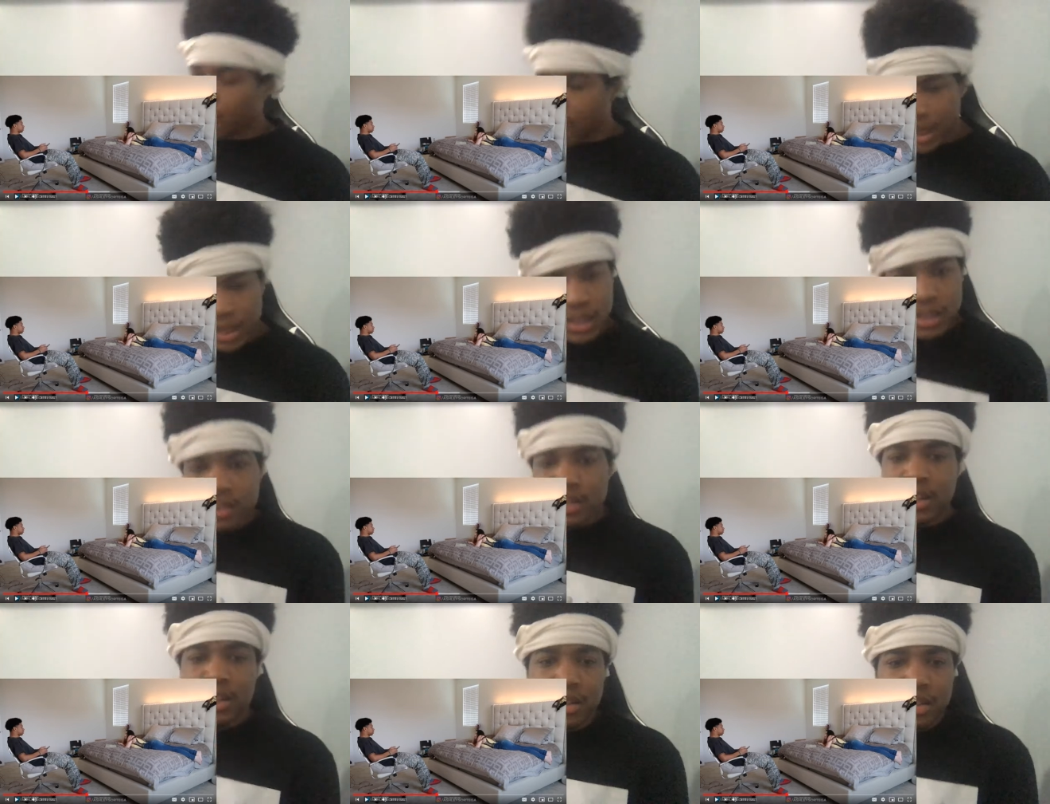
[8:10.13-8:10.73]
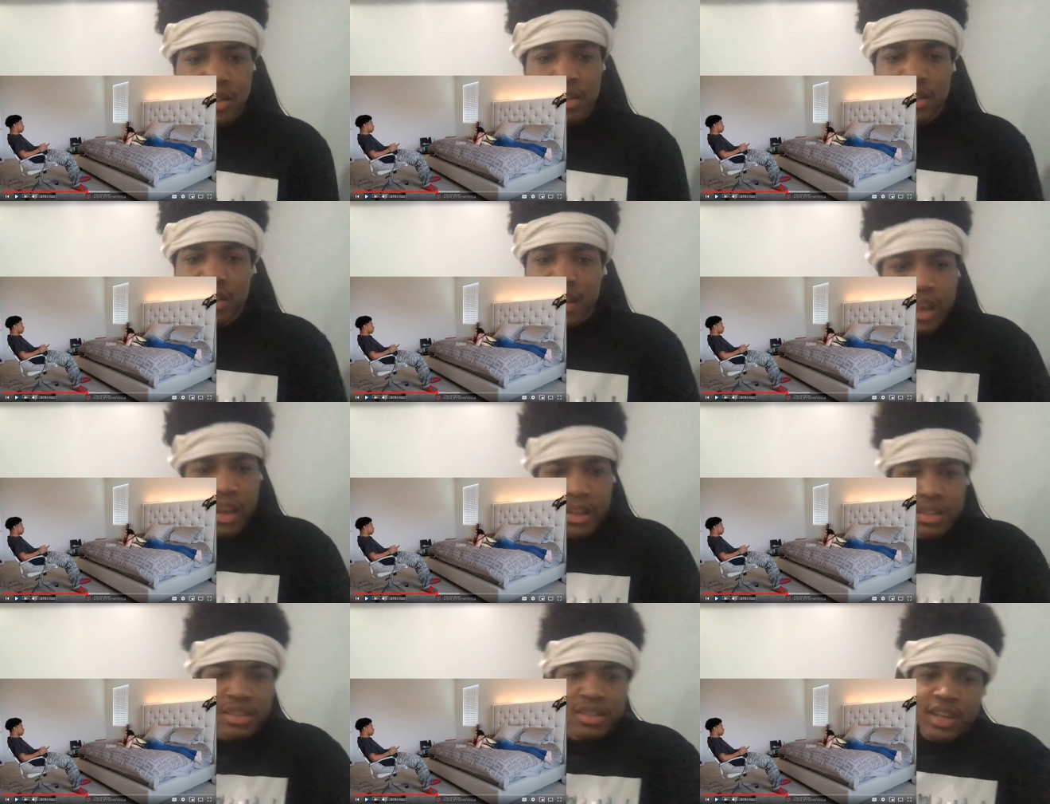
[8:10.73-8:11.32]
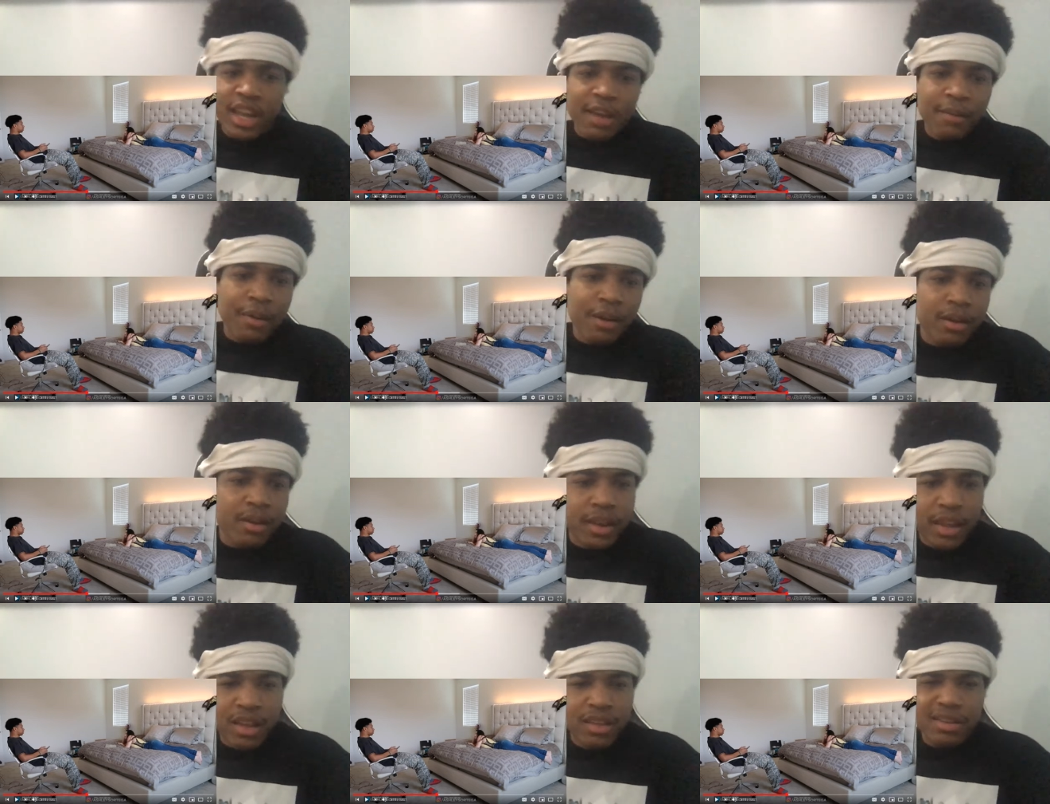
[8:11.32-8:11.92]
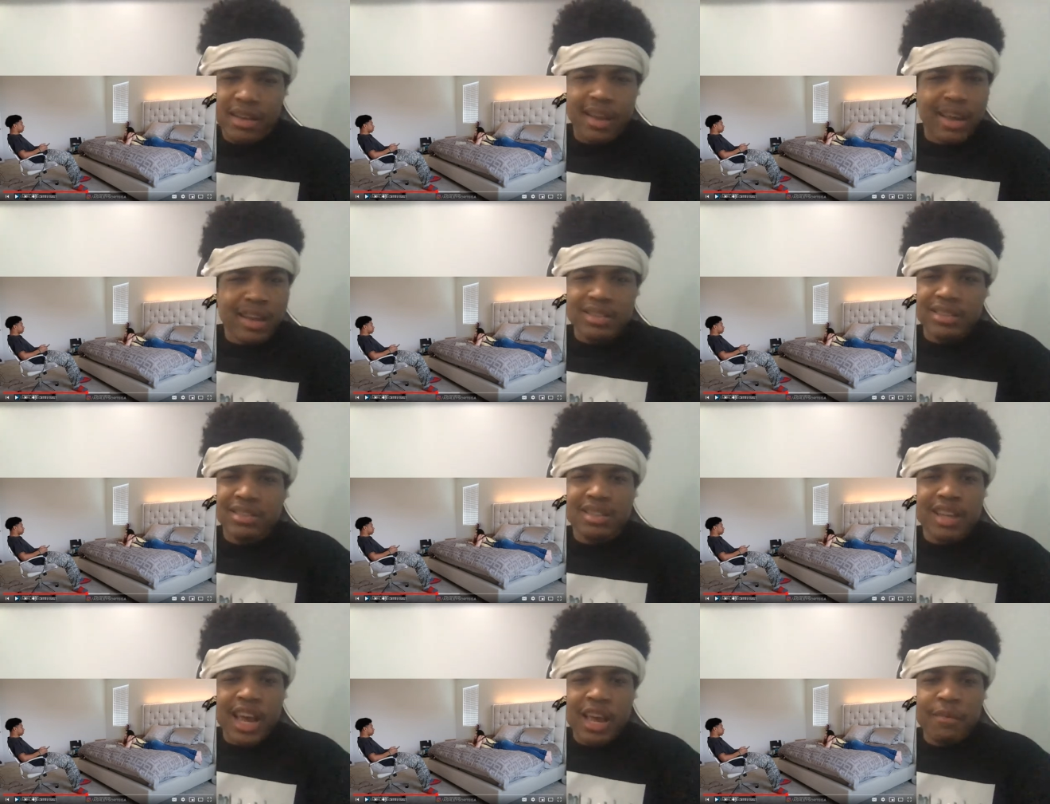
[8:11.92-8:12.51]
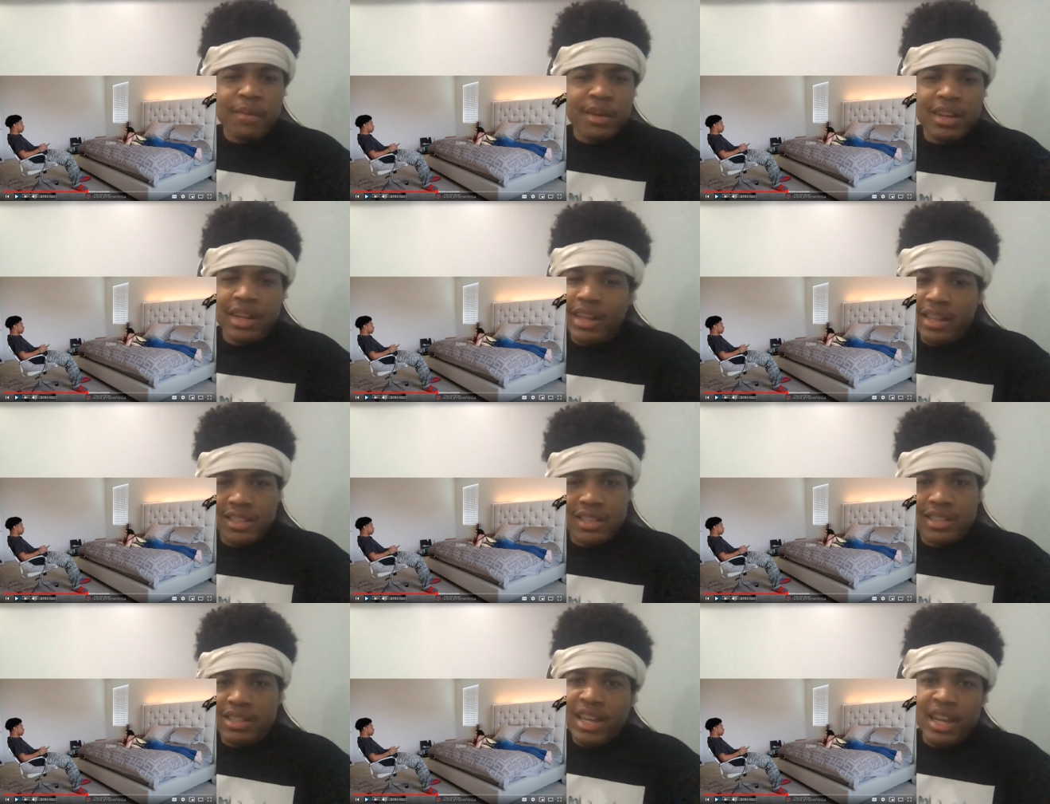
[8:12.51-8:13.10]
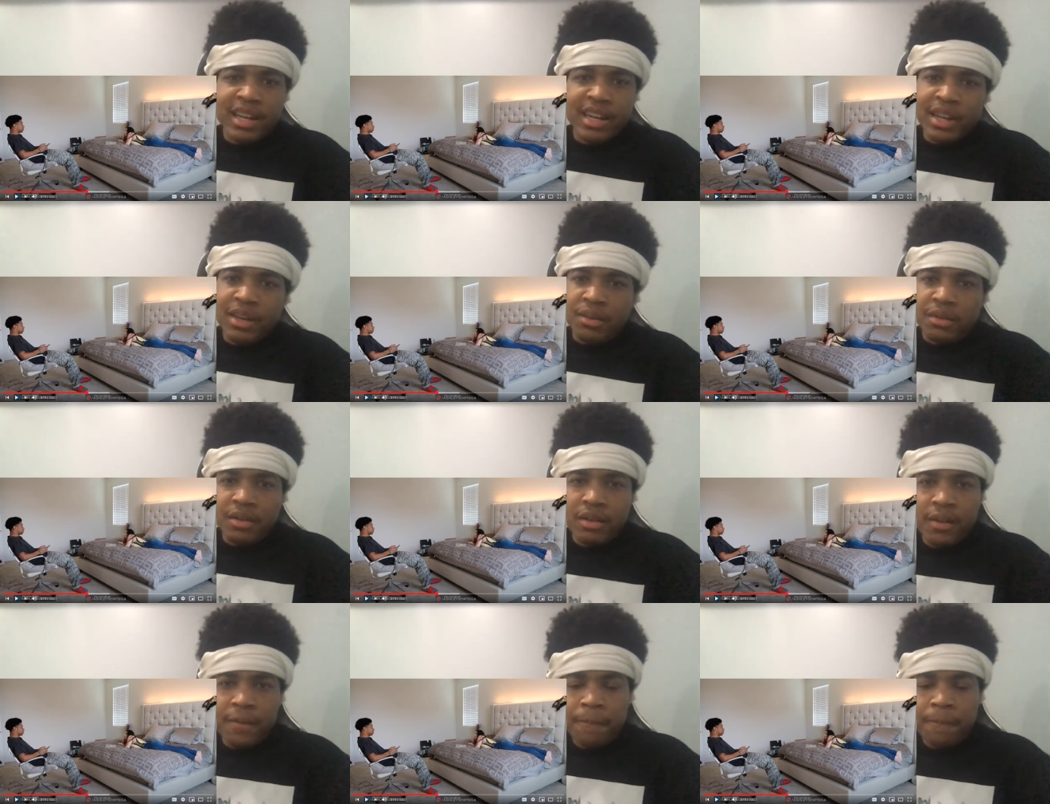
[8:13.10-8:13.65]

Like this nigga just he just came out. he, he just came in there and just sat down